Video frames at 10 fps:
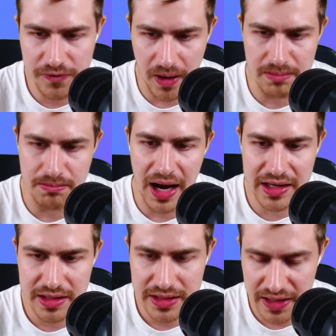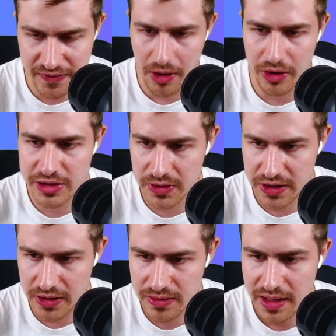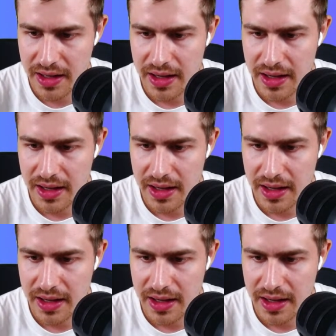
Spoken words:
Ahmad, if I'm honest with you.